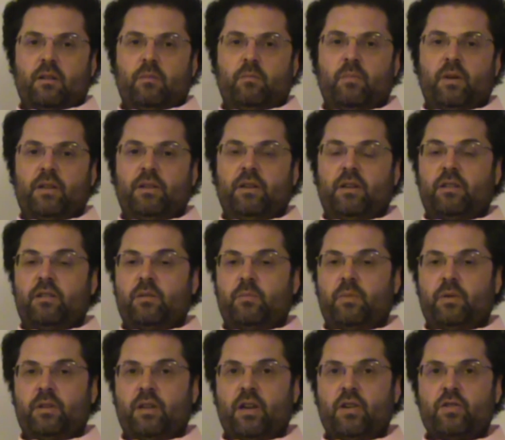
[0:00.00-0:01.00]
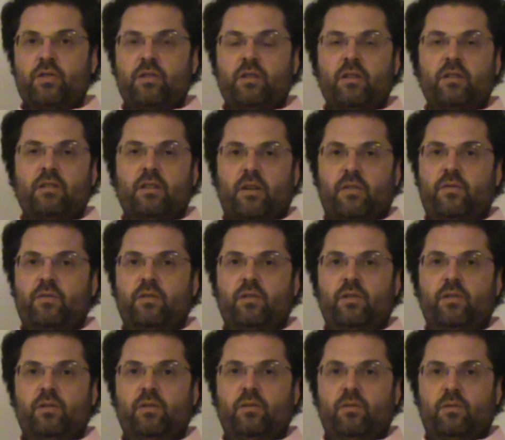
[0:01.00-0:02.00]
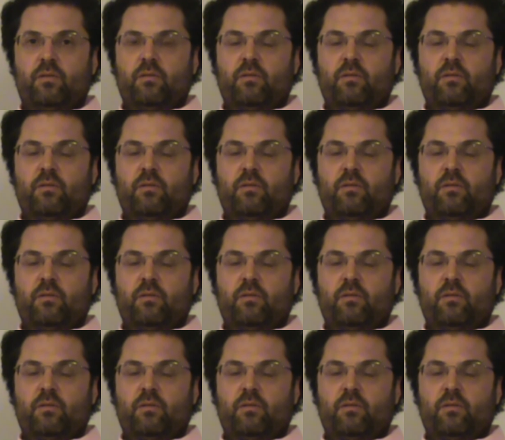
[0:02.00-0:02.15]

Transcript: But the interpretation is definitely new.